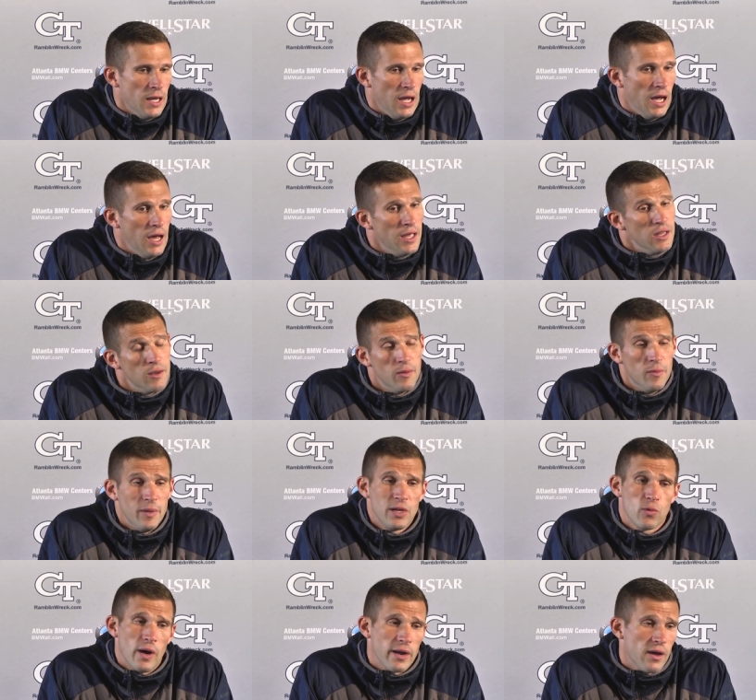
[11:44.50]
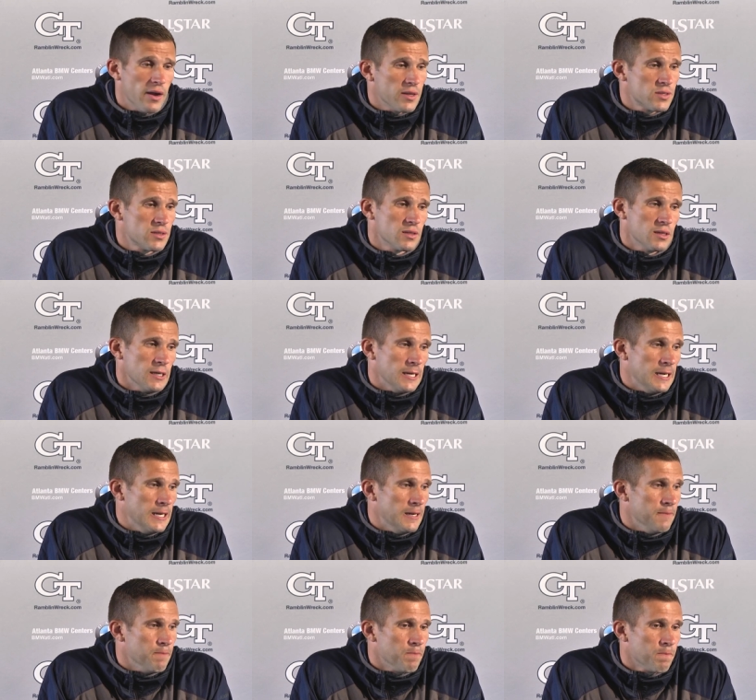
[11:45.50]
And then to be quite honest,
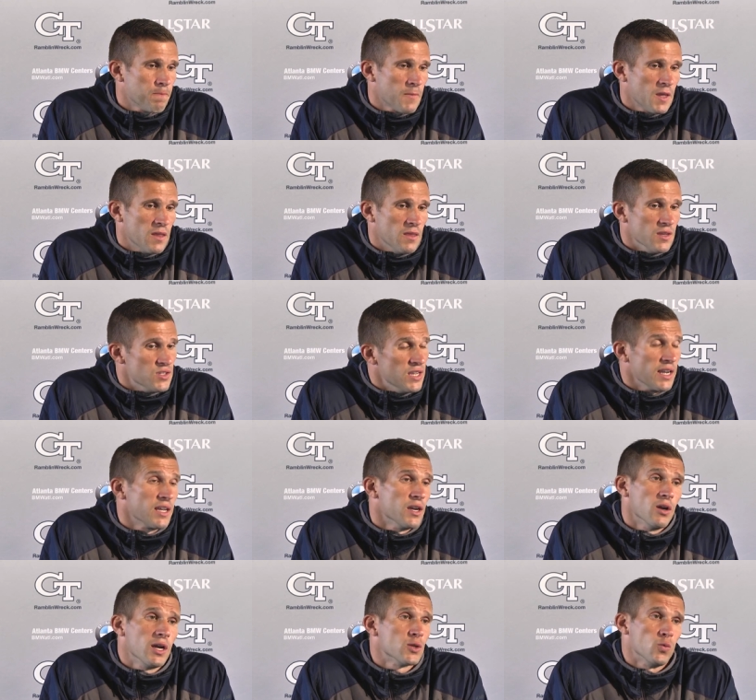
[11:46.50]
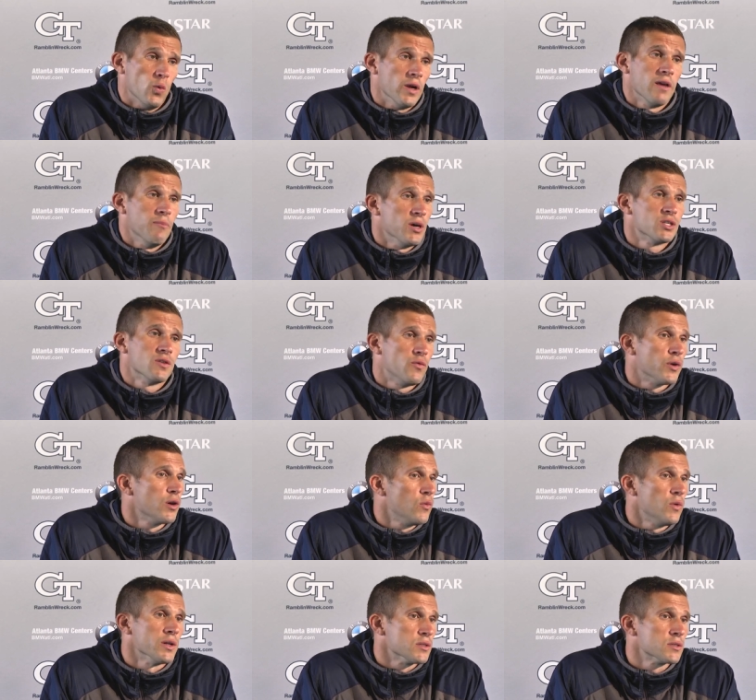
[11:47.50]
the secondary has won a bunch of
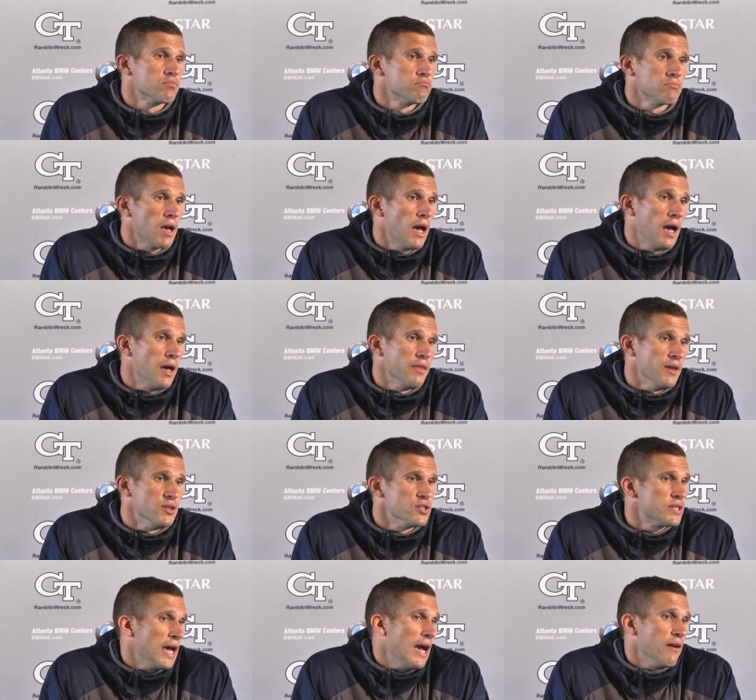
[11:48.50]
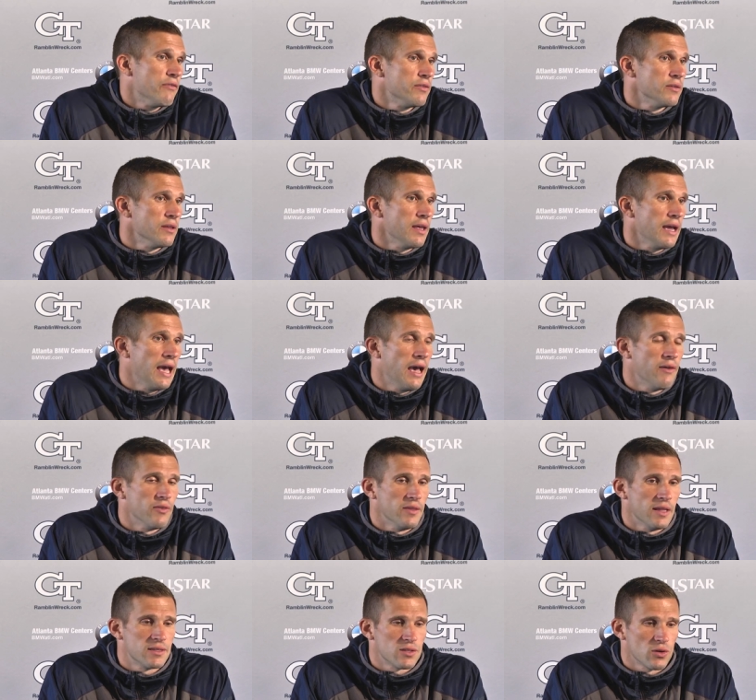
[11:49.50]
one-on-ones. They have,
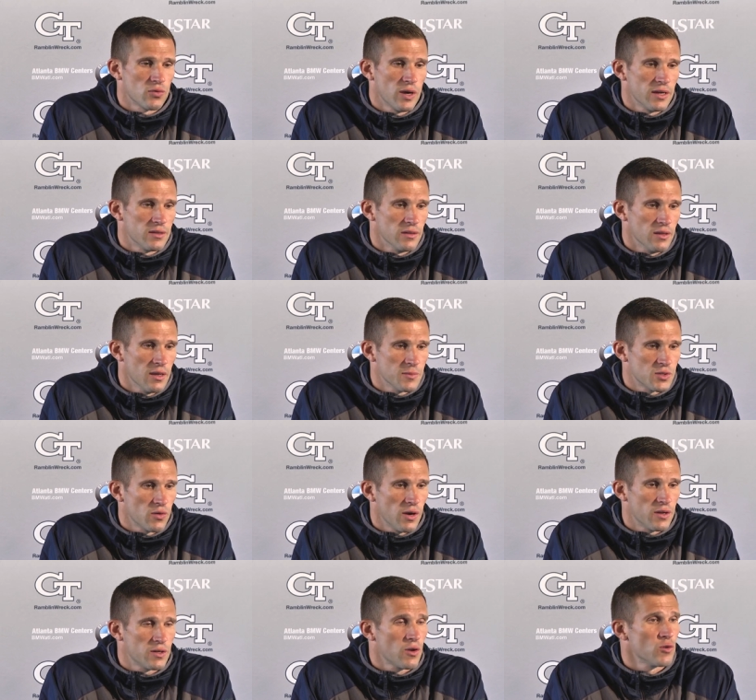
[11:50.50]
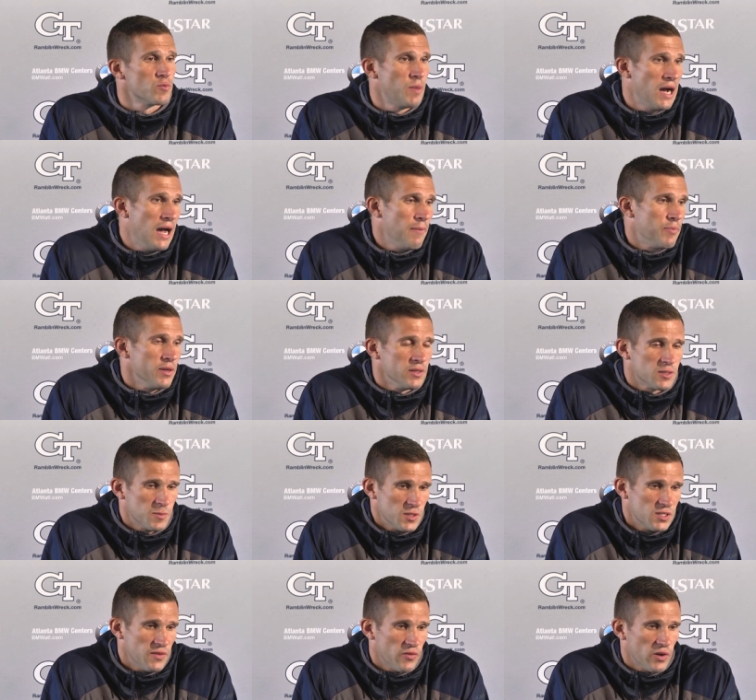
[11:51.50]
and that's a credit to them. It's a credit to Coach Pop, and
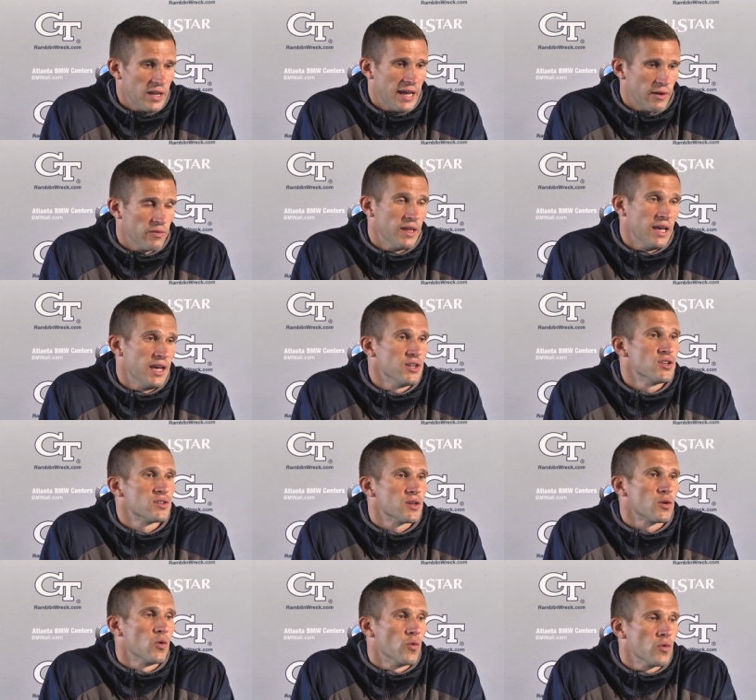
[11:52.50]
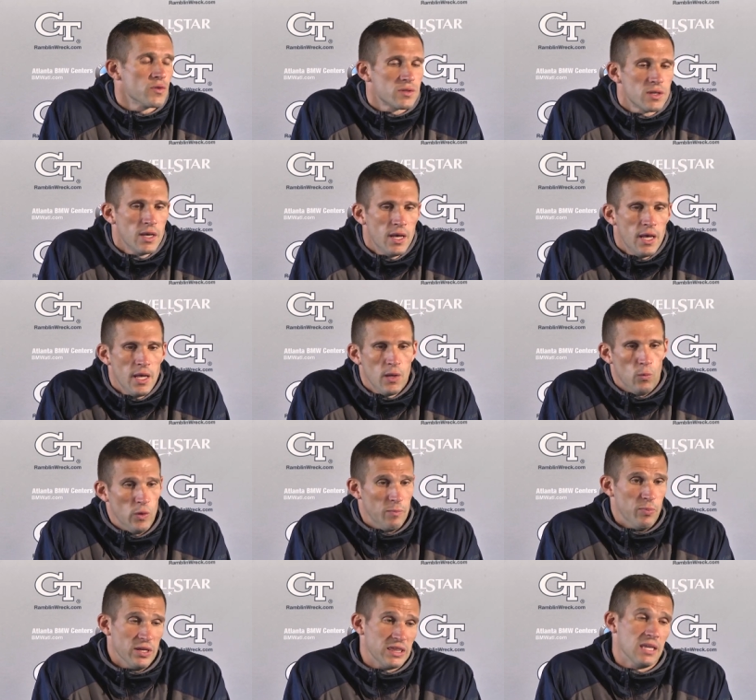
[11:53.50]
specifically out on the edges at corners. We
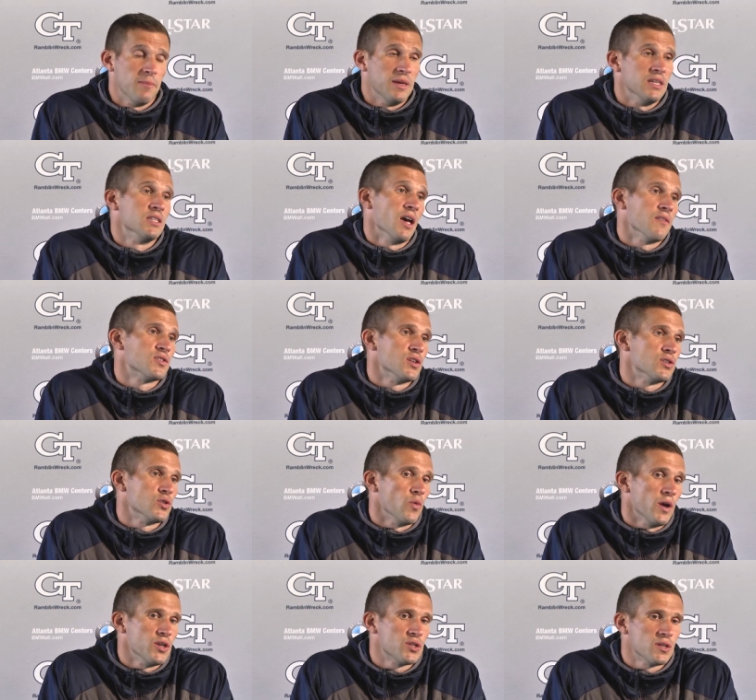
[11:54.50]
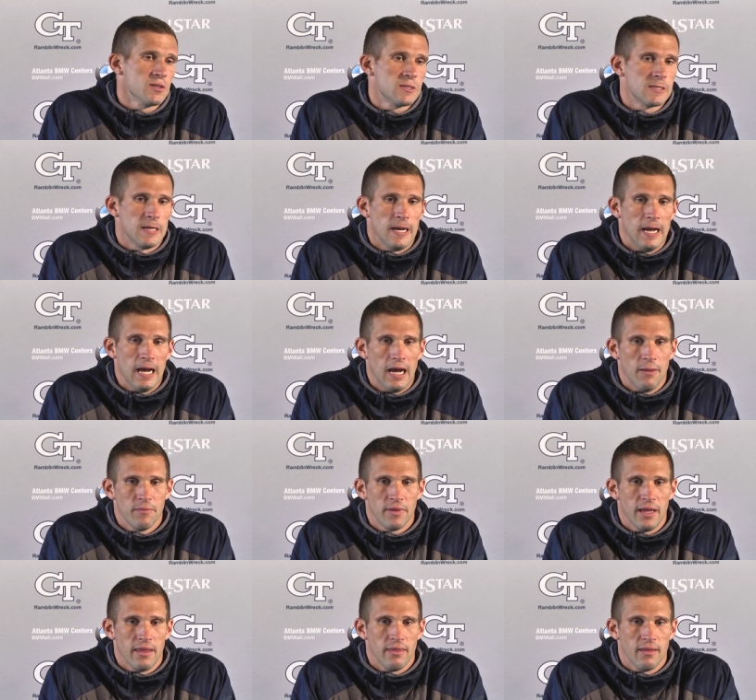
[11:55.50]
put them in tough situations,
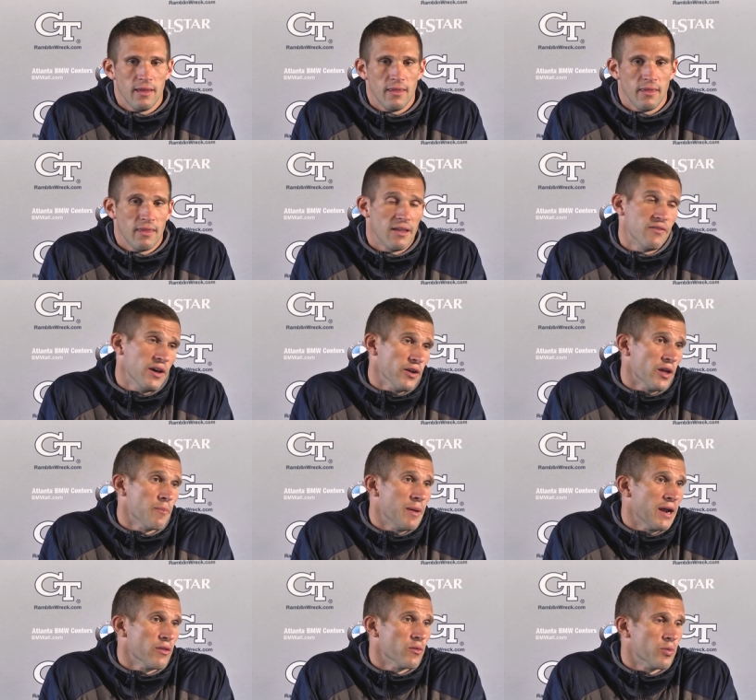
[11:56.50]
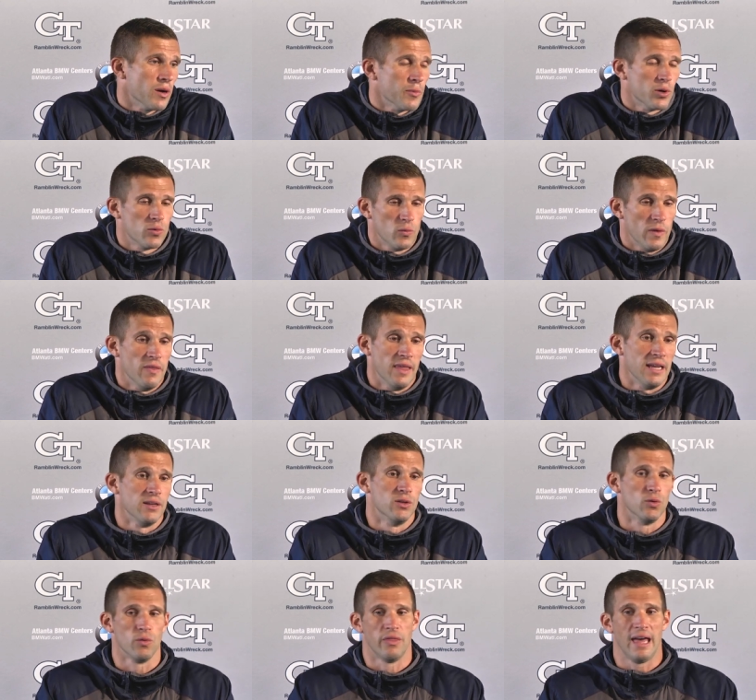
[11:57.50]
and they've held up out on the perimeter. When they
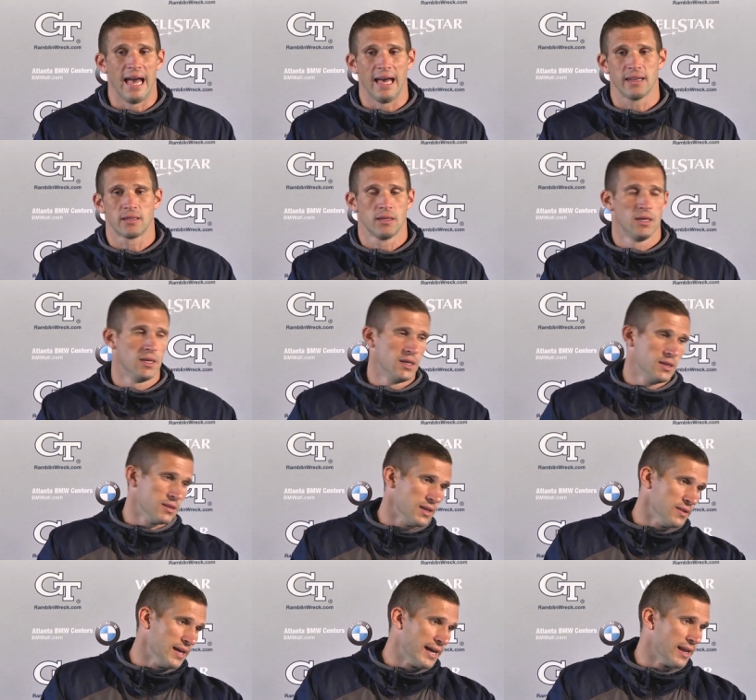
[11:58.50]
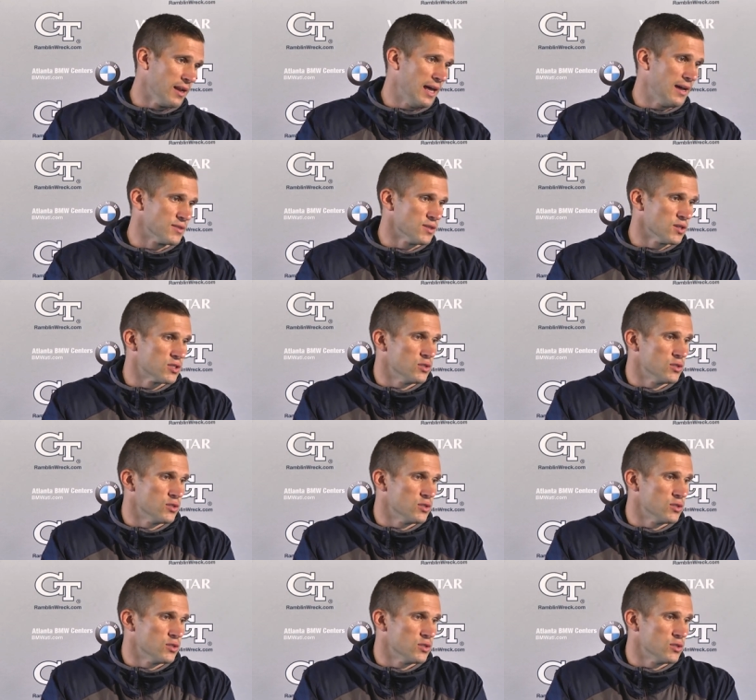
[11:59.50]
do that, then that allows us